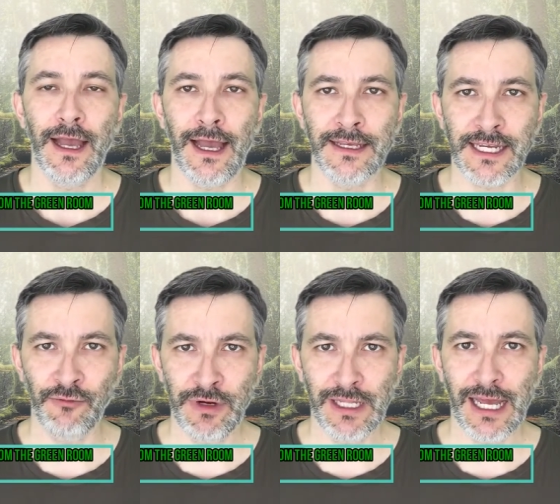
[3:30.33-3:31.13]
As I
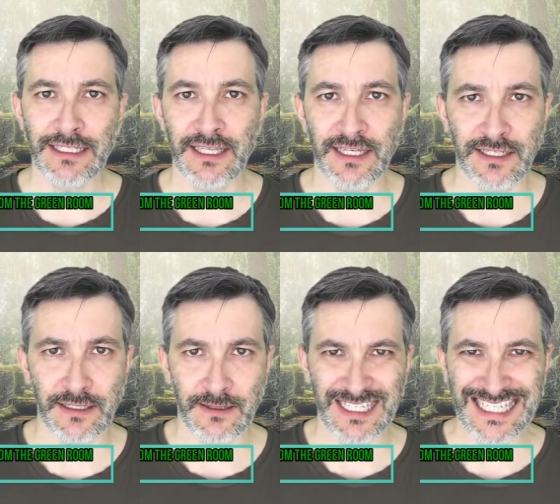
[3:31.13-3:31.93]
realized
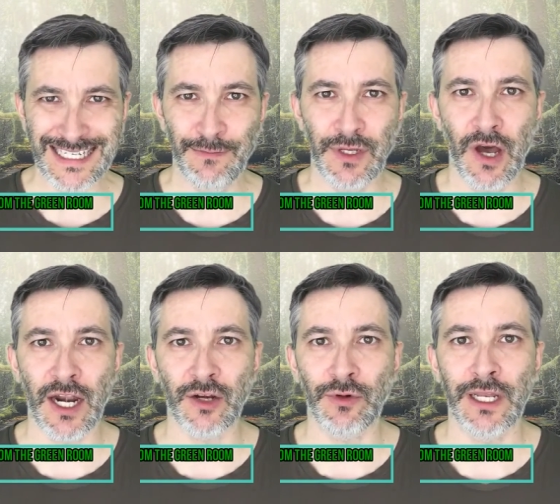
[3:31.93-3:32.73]
this
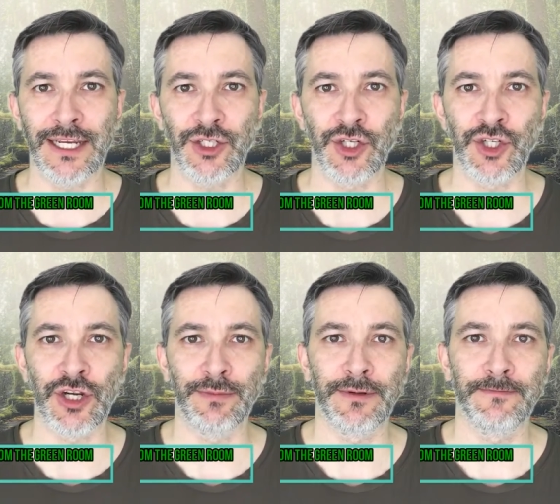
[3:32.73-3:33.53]
symbiotic
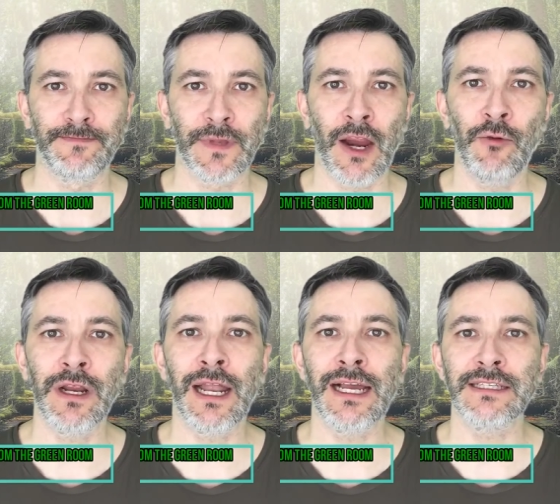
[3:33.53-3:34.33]
relationship, I
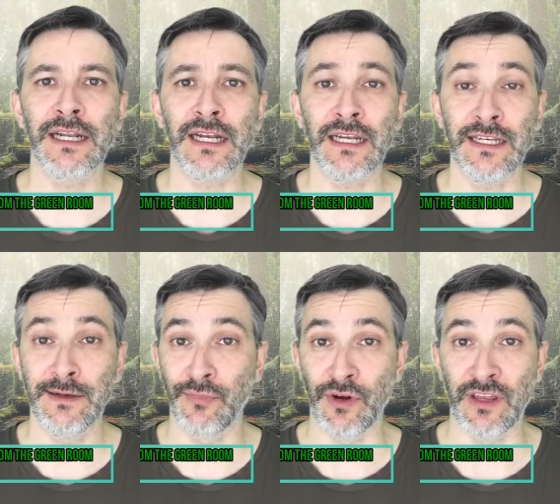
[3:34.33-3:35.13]
realized that I needed
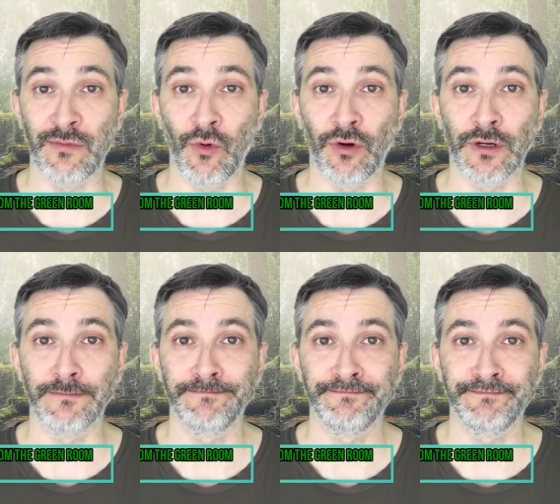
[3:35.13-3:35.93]
to breathe more,
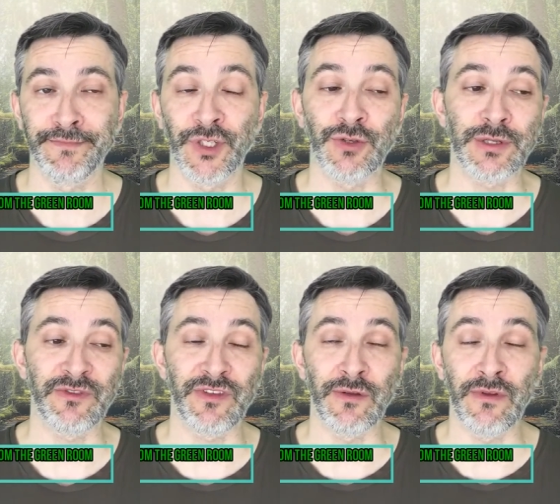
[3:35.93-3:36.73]
do some
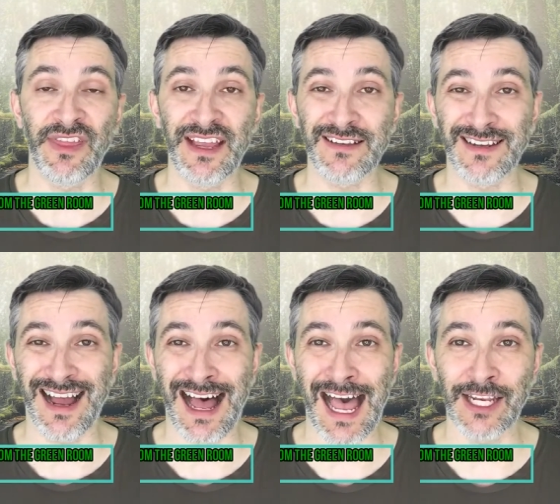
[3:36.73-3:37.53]
of the things that
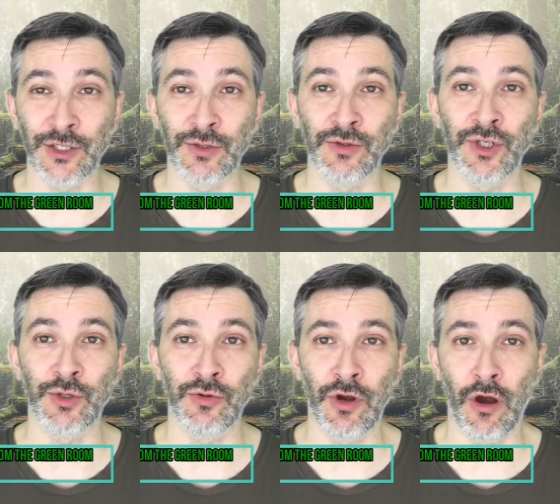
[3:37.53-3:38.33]
I do
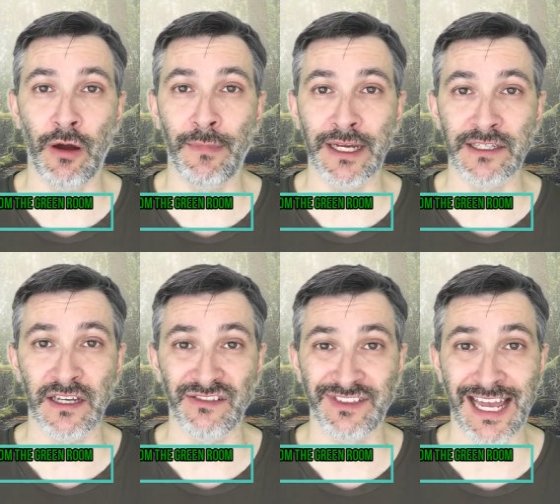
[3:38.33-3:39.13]
to calm
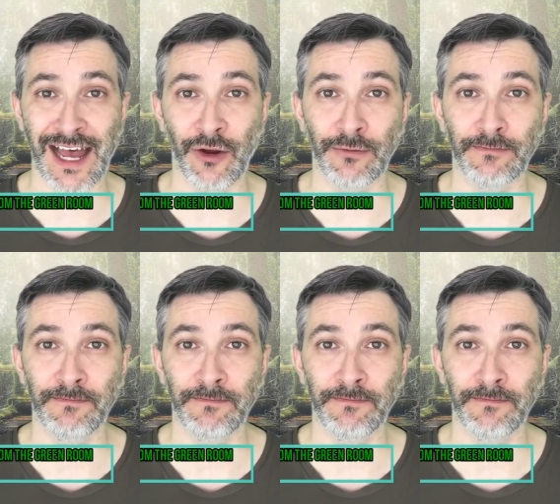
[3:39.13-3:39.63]
myself down,